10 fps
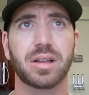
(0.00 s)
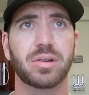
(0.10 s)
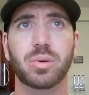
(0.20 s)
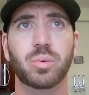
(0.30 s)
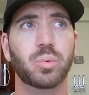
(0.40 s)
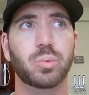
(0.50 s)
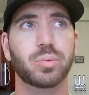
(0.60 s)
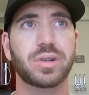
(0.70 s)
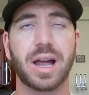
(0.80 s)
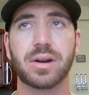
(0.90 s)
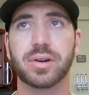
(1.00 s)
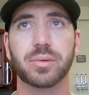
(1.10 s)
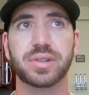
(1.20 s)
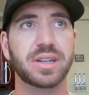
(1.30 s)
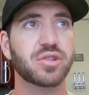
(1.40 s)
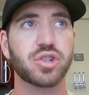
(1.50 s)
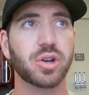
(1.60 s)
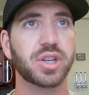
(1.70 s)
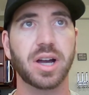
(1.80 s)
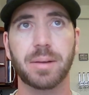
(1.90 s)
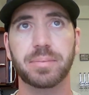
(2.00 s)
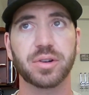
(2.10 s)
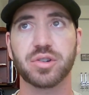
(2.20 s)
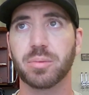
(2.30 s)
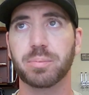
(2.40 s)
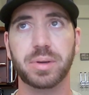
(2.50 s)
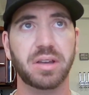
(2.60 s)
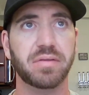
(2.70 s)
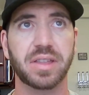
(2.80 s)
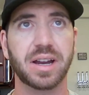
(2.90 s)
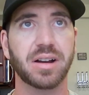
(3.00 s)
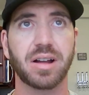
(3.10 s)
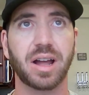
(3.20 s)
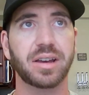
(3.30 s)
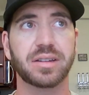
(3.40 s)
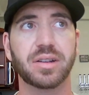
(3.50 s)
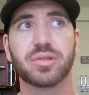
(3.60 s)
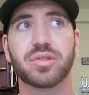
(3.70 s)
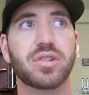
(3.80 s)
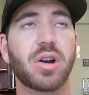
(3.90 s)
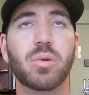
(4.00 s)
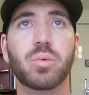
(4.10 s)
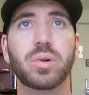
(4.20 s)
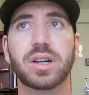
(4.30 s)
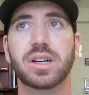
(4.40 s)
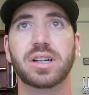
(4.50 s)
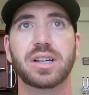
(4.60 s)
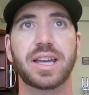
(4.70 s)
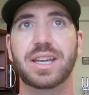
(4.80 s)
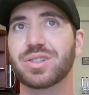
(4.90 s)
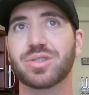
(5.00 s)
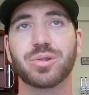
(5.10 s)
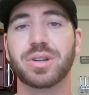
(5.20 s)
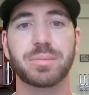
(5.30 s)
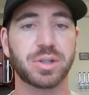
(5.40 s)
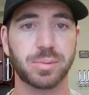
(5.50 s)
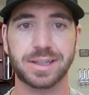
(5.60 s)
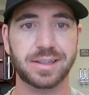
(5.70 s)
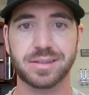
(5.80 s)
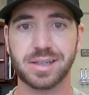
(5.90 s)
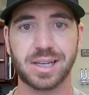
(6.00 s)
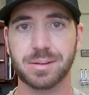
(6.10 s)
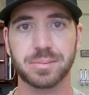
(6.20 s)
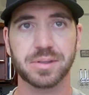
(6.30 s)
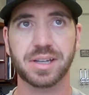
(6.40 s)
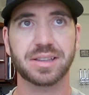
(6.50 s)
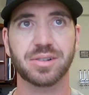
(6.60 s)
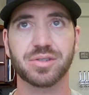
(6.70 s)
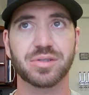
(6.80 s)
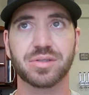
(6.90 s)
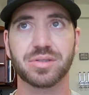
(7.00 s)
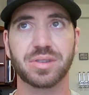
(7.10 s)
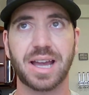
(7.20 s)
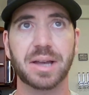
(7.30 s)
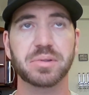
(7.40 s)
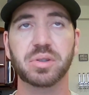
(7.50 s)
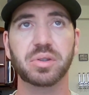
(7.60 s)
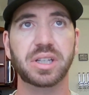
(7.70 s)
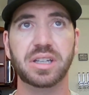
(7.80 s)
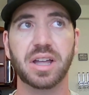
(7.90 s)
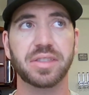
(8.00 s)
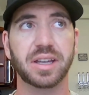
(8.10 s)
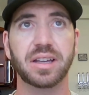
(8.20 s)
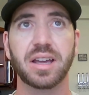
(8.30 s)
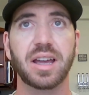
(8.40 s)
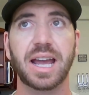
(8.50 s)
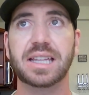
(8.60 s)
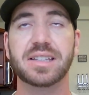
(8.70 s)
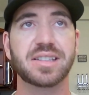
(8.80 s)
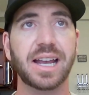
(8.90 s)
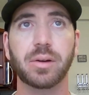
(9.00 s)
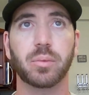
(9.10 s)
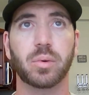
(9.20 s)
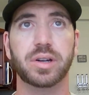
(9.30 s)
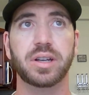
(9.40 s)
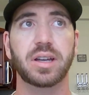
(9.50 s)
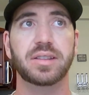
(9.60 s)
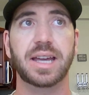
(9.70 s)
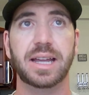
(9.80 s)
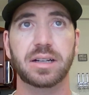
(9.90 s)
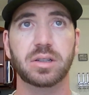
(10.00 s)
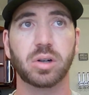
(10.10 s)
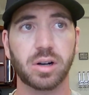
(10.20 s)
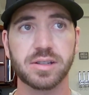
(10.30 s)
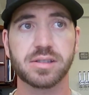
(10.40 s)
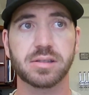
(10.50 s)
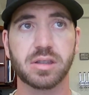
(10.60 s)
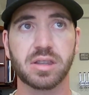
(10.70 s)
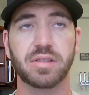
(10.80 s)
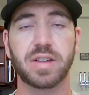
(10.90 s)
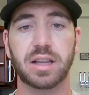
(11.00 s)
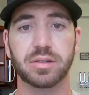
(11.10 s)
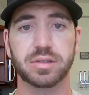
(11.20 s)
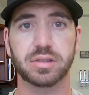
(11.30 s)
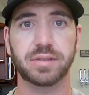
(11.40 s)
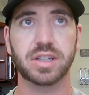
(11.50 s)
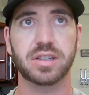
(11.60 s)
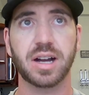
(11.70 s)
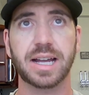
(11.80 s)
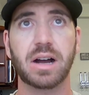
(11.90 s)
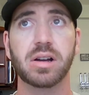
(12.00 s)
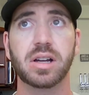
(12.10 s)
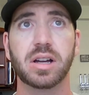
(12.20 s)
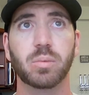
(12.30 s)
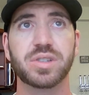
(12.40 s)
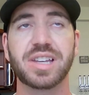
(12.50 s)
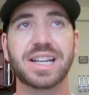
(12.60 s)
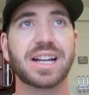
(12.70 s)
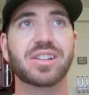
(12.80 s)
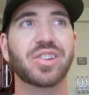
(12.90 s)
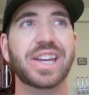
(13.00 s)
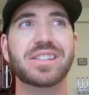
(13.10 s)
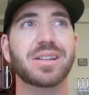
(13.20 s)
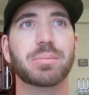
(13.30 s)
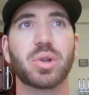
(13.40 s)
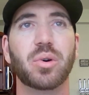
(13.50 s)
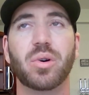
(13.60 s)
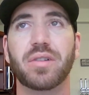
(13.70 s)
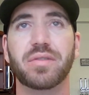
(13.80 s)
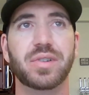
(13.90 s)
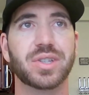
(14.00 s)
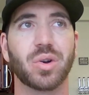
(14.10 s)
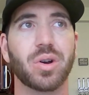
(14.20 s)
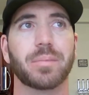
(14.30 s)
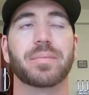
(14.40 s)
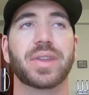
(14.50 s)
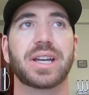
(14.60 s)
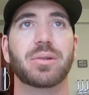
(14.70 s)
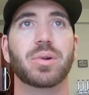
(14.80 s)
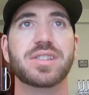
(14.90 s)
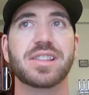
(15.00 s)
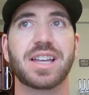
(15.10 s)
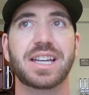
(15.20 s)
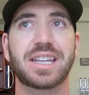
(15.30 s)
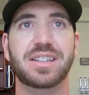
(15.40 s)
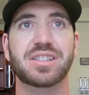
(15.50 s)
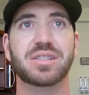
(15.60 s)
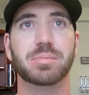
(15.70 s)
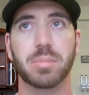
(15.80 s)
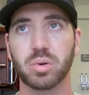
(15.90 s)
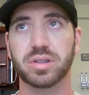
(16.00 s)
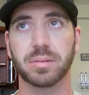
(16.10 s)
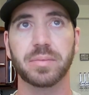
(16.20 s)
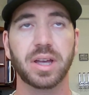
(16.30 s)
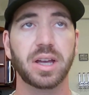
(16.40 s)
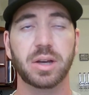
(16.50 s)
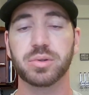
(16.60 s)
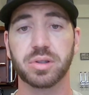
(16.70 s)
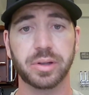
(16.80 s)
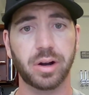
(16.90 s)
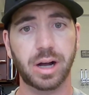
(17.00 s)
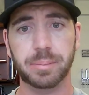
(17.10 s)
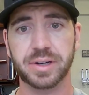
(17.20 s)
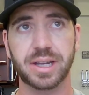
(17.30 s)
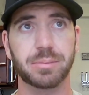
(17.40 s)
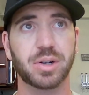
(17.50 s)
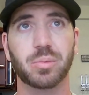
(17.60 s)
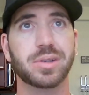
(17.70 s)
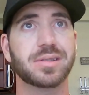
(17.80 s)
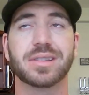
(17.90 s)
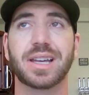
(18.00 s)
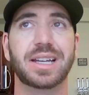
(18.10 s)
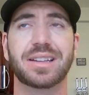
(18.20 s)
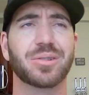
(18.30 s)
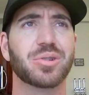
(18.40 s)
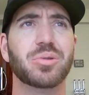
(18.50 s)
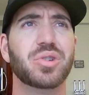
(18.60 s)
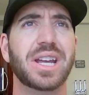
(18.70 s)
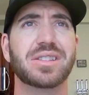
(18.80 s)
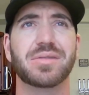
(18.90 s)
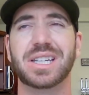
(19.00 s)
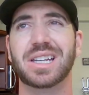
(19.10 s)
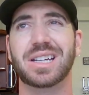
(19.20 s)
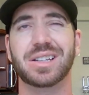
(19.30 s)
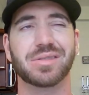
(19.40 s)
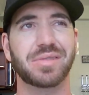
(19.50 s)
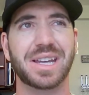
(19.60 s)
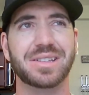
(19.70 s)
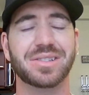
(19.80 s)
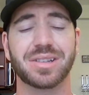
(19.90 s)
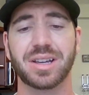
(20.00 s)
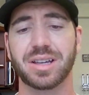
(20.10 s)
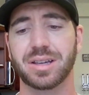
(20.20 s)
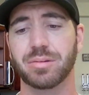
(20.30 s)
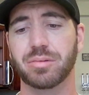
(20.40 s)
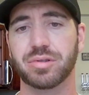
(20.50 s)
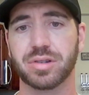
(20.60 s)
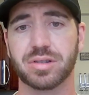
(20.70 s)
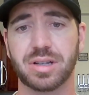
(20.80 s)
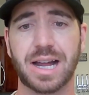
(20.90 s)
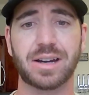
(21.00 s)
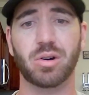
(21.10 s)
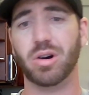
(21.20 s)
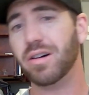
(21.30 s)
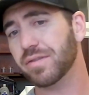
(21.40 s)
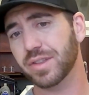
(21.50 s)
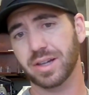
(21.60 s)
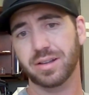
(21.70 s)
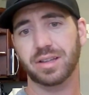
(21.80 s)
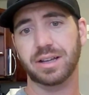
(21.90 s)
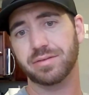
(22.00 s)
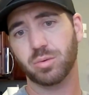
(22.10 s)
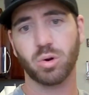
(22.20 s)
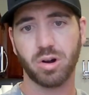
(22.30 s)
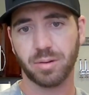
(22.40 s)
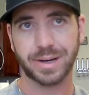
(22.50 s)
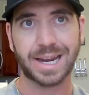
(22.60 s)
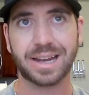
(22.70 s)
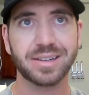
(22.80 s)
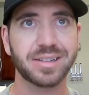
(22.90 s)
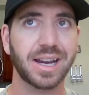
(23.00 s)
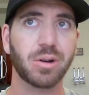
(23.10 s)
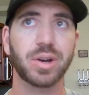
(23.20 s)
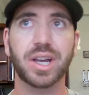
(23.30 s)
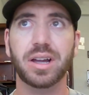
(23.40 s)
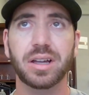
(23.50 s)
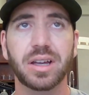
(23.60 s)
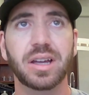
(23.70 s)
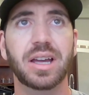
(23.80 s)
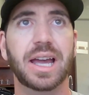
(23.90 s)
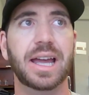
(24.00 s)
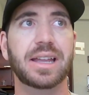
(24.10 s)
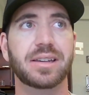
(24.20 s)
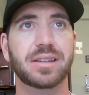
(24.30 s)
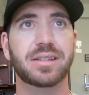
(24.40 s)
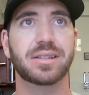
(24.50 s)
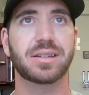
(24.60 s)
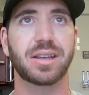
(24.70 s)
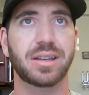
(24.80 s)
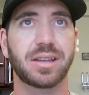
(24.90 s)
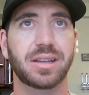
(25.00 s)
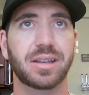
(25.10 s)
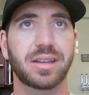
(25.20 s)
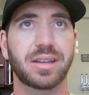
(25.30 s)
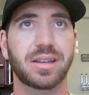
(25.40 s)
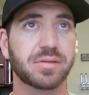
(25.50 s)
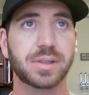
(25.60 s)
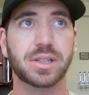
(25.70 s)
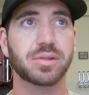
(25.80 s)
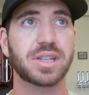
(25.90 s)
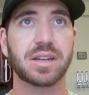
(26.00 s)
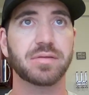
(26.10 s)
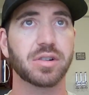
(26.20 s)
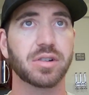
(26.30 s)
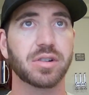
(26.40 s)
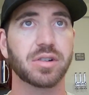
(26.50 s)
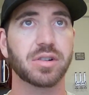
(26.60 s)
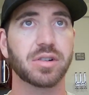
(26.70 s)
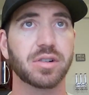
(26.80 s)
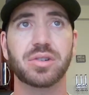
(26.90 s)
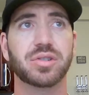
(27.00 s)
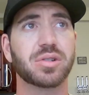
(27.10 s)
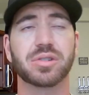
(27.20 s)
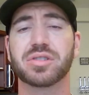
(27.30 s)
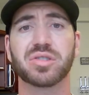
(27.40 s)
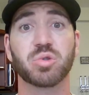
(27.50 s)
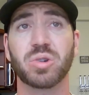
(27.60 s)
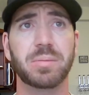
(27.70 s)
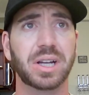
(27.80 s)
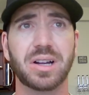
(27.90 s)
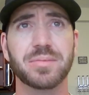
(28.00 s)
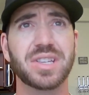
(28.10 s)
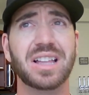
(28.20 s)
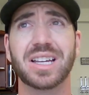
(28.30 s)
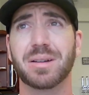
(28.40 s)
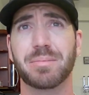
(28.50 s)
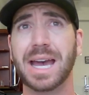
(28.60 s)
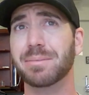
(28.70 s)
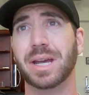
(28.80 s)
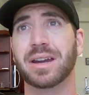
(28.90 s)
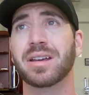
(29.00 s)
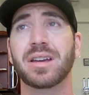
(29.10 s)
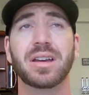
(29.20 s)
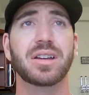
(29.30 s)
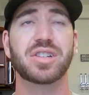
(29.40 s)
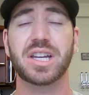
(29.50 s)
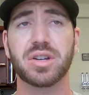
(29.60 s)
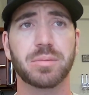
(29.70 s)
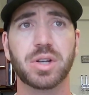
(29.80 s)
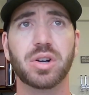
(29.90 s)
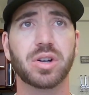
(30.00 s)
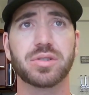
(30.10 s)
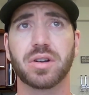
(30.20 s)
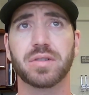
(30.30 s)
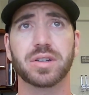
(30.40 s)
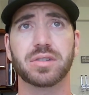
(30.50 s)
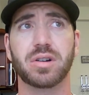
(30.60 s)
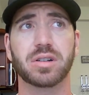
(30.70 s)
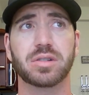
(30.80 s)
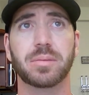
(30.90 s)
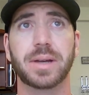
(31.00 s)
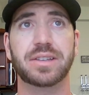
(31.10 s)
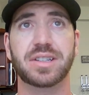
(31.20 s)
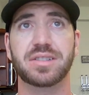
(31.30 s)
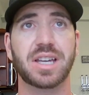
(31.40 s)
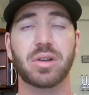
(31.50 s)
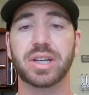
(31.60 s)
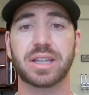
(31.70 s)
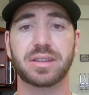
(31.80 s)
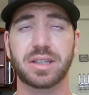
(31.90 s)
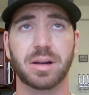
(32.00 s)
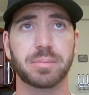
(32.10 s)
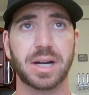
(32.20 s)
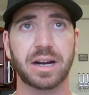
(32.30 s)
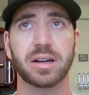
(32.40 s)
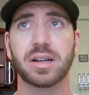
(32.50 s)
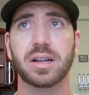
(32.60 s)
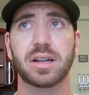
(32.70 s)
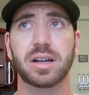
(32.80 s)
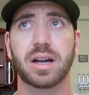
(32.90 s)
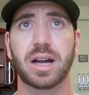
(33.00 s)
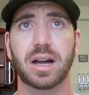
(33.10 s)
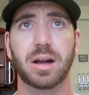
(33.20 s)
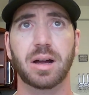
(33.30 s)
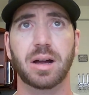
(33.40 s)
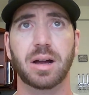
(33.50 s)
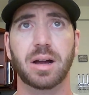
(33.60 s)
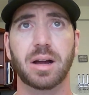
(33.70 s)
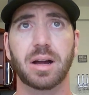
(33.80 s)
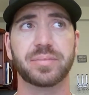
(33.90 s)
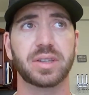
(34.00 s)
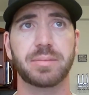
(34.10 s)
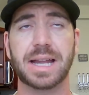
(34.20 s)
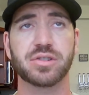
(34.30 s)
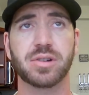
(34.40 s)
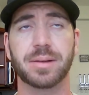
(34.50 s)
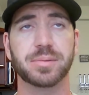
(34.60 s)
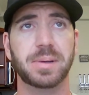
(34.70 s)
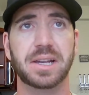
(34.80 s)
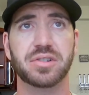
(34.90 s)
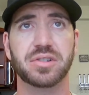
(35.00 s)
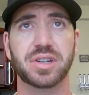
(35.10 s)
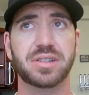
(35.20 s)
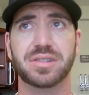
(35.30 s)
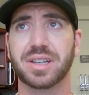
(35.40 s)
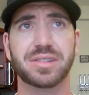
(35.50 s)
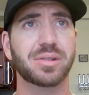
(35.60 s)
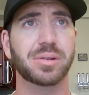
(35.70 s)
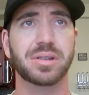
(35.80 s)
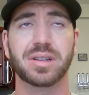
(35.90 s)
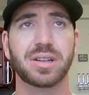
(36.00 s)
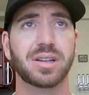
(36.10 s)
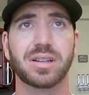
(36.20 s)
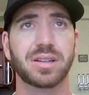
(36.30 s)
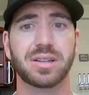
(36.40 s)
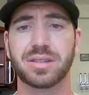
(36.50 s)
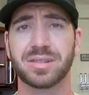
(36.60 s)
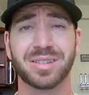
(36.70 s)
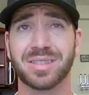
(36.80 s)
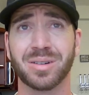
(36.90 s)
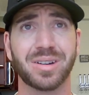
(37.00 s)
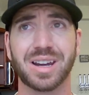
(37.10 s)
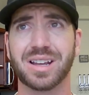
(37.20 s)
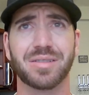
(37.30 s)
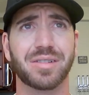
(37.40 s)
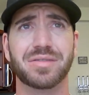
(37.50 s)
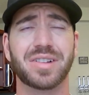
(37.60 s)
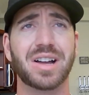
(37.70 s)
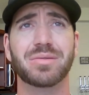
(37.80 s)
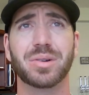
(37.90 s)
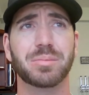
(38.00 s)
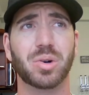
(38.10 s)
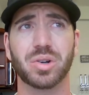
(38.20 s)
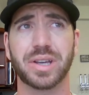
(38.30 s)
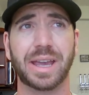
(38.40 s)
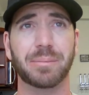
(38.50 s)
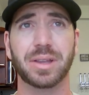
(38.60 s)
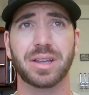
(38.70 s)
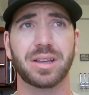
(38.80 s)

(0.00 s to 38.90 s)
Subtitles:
who, I don't know, didn't show you up? There's no beef there. There's no history between these teams. Like, there's absolutely nothing. And the second one that caused Lovullo to leave the dugout was like a glancing blow off of his arm. Like, it wasn't like he smoked him. It was a little up and in, but it wasn't like there was no chance of it getting his face. It was just kind of off the like forearm hand area, and it got a piece of him. He goes down to first base, and Lovullo just starts screaming, comes out like a madman. JT Realmuto goes over to talk to him he's yelling at the umpire about Matt Strom's pitch. And JT's like, dude, it's the third inning of a 5-1 ball game.